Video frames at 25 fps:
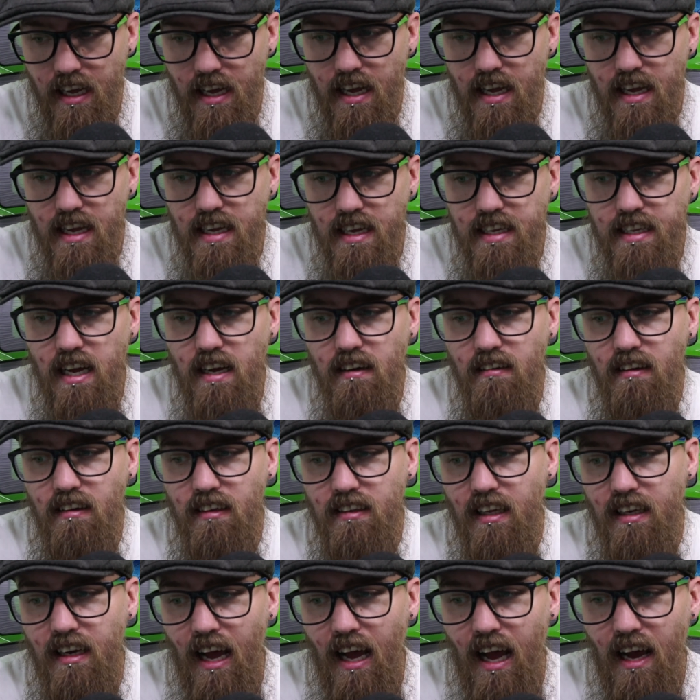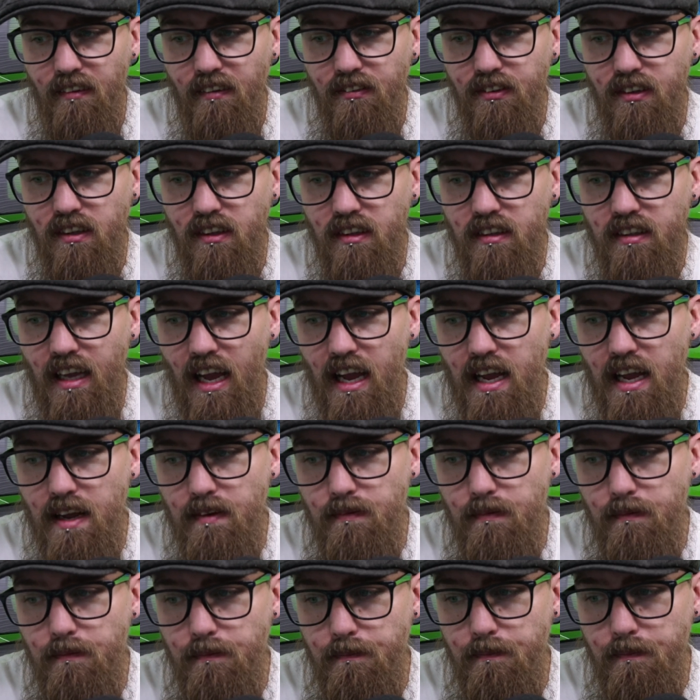turned around and said, Alfonso
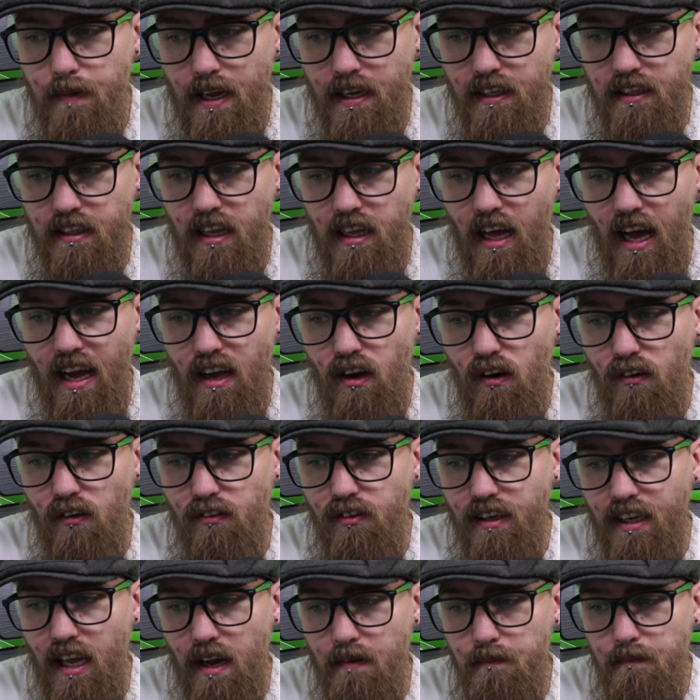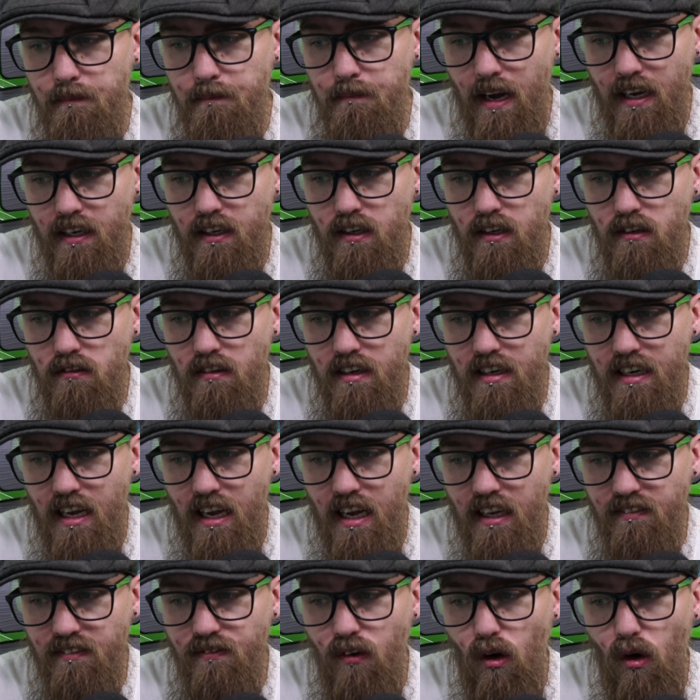game picked Iorfa against Matthew
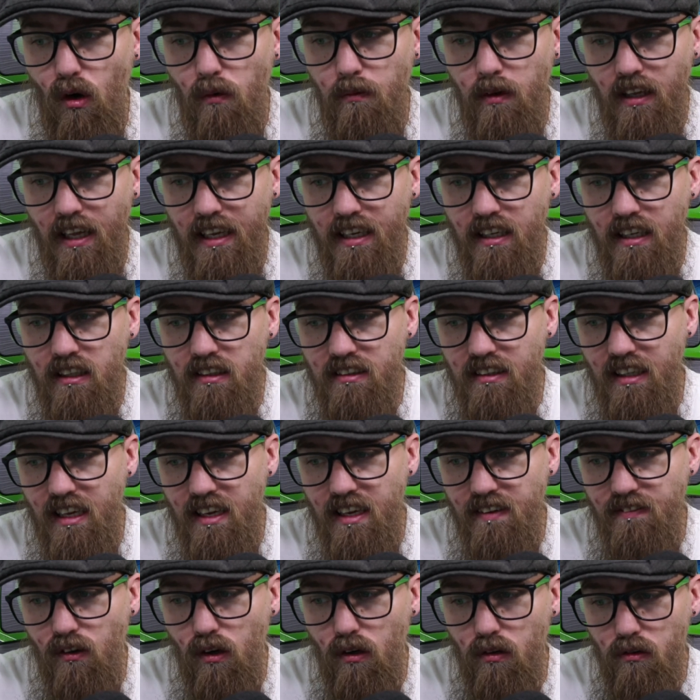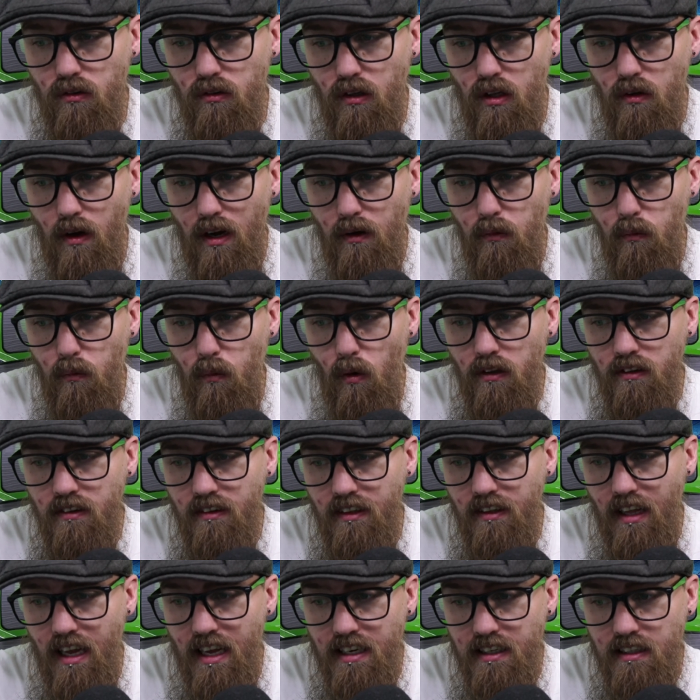Rehad, former Lincoln City forward, who at one
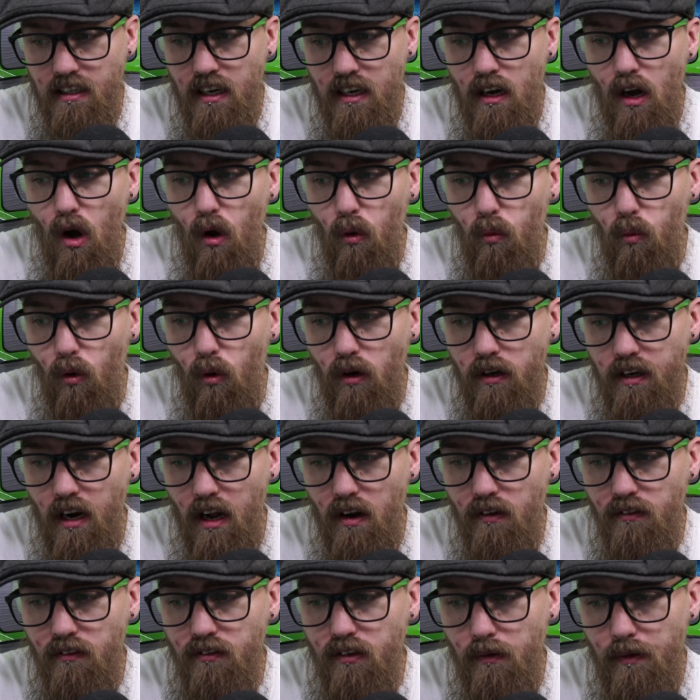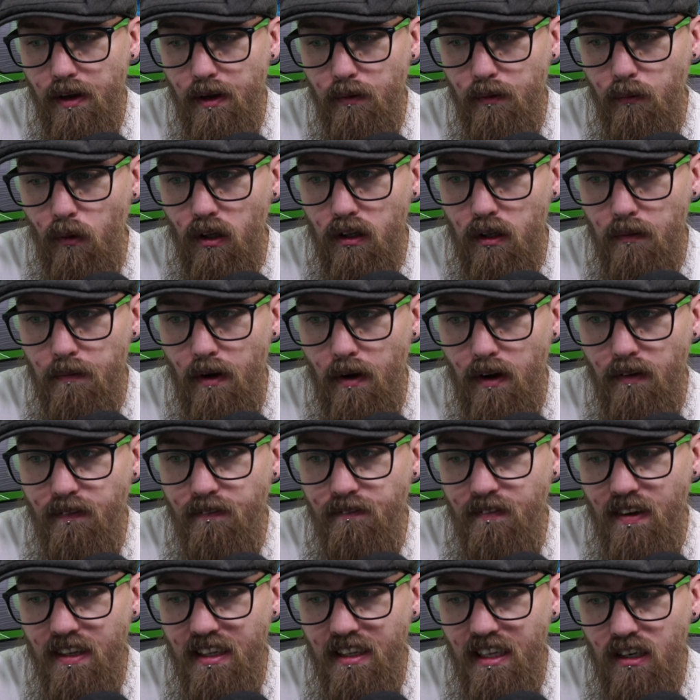stage was known for being one of the
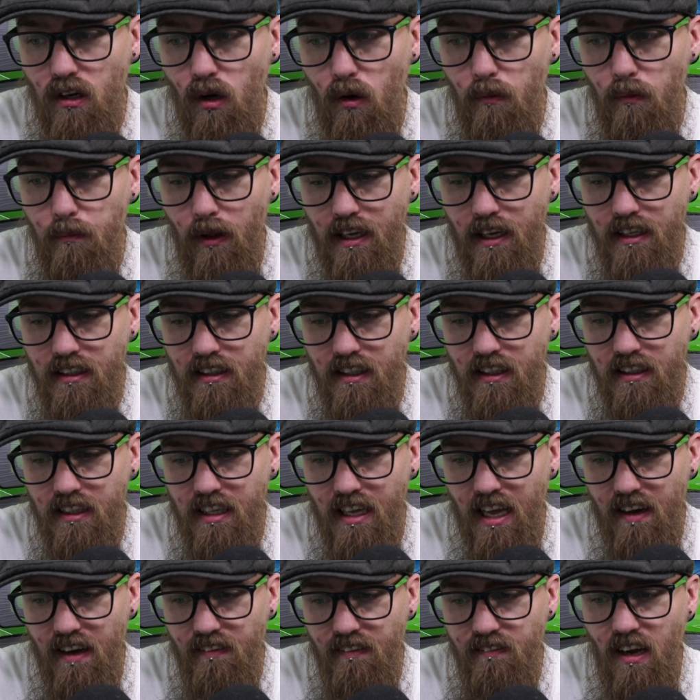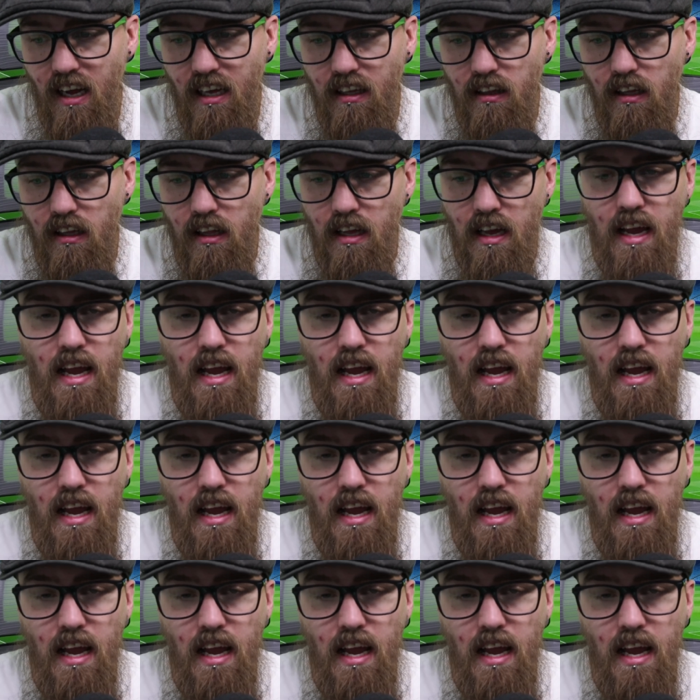most physical players in the EFL.